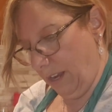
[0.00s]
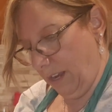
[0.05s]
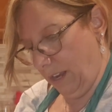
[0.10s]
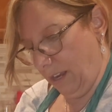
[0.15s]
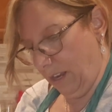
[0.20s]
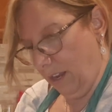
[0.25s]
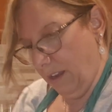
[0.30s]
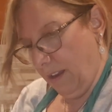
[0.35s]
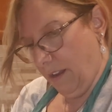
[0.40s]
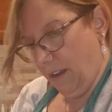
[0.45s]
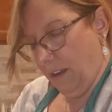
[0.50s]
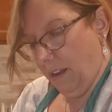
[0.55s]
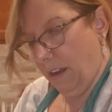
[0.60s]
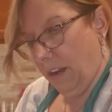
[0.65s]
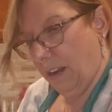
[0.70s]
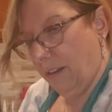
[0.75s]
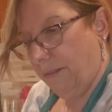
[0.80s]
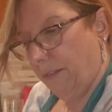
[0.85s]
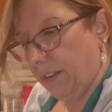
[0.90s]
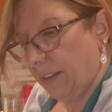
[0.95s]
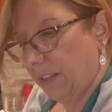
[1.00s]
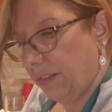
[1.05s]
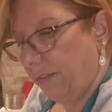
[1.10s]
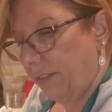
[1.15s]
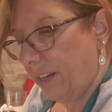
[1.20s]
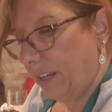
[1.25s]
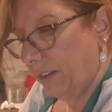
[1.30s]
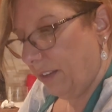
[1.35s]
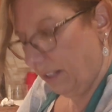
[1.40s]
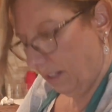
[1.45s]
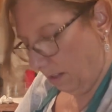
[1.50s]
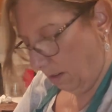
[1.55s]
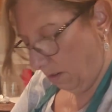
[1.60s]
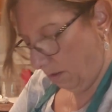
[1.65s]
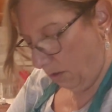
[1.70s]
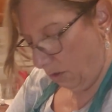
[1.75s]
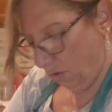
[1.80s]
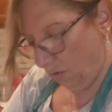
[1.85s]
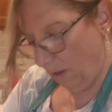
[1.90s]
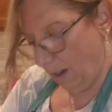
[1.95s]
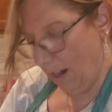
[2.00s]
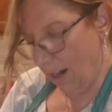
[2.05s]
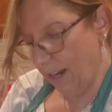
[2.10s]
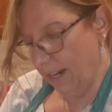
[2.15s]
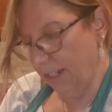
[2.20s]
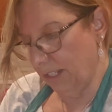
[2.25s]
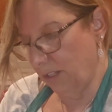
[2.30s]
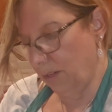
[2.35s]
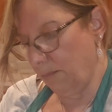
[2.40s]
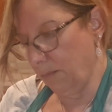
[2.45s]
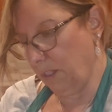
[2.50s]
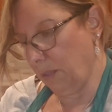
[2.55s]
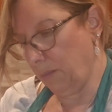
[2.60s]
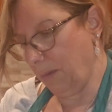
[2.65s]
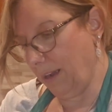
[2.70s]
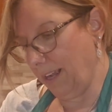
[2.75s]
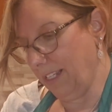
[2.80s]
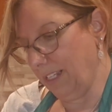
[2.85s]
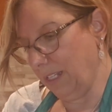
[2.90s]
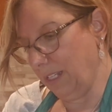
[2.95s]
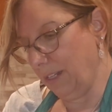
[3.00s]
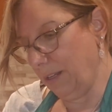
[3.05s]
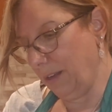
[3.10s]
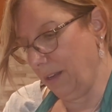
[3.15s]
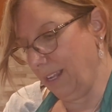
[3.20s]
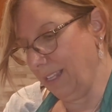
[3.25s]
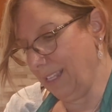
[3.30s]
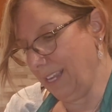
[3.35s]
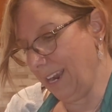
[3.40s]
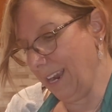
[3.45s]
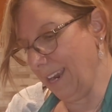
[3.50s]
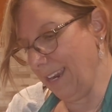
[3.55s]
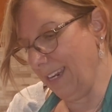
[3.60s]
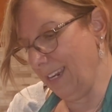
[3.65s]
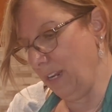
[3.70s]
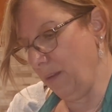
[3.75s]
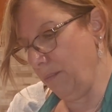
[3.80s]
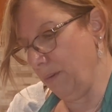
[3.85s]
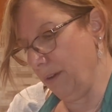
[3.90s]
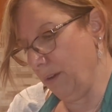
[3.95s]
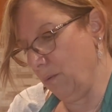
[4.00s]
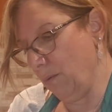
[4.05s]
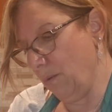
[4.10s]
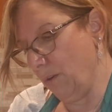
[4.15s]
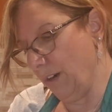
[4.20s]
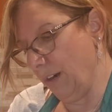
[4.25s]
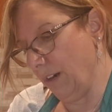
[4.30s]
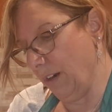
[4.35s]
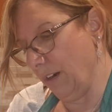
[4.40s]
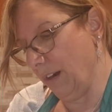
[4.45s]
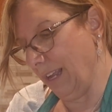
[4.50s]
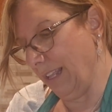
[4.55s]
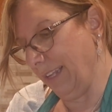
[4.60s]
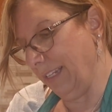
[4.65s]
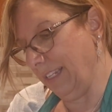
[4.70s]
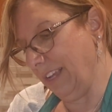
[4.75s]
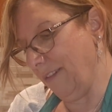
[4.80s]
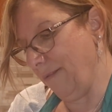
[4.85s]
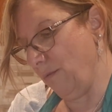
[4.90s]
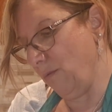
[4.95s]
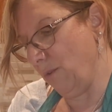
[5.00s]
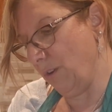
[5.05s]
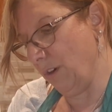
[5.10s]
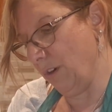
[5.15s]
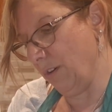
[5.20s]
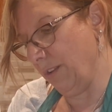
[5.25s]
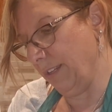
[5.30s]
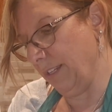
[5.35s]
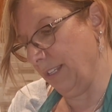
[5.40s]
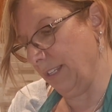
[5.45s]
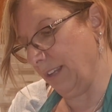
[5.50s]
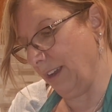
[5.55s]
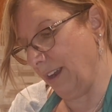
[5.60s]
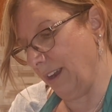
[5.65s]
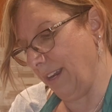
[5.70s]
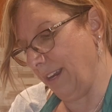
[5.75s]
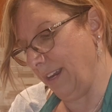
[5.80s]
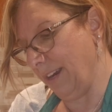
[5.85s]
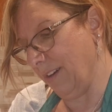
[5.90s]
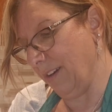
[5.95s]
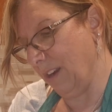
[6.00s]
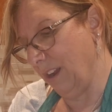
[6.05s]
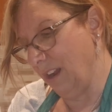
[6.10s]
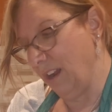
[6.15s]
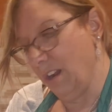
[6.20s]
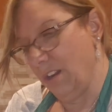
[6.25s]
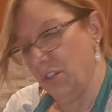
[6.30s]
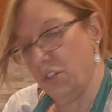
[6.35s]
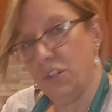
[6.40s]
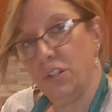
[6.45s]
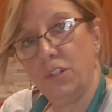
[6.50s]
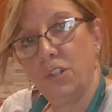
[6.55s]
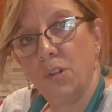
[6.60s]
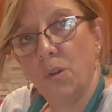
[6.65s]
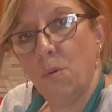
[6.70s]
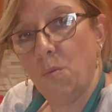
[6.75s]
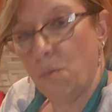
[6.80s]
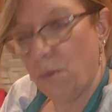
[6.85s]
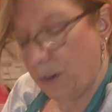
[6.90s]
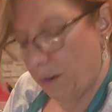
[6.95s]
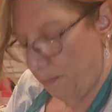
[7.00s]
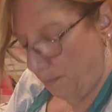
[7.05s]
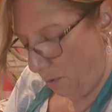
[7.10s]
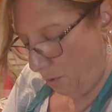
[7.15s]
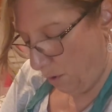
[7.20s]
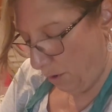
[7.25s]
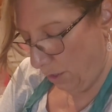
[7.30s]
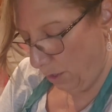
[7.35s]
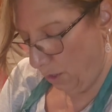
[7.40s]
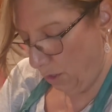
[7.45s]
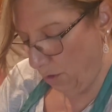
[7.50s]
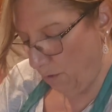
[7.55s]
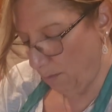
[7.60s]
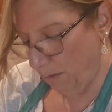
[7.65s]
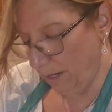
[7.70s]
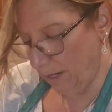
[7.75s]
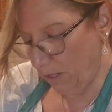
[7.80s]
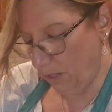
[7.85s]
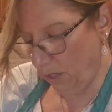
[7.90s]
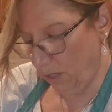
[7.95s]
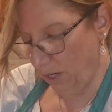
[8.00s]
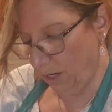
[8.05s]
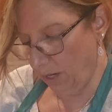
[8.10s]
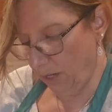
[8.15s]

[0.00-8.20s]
If it's feeling a little dry in some spots, a tiny bit of water. I like to have water on the side here. So you don't want to pour too much.